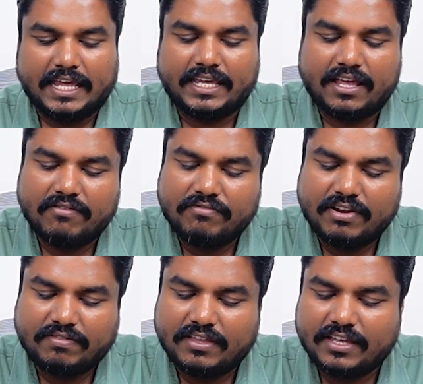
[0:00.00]

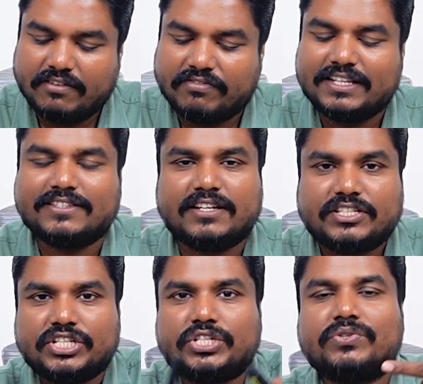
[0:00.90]
everything if I
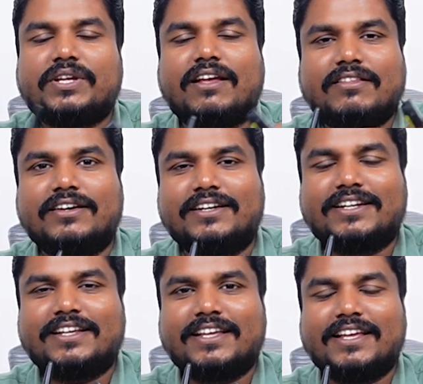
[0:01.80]
stitch it
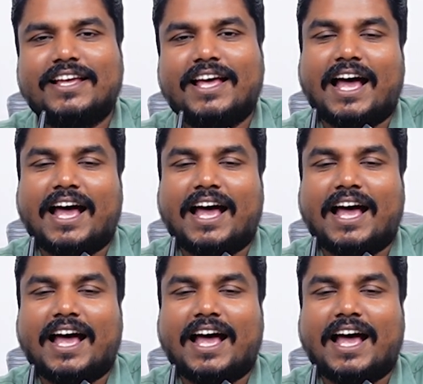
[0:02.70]
together,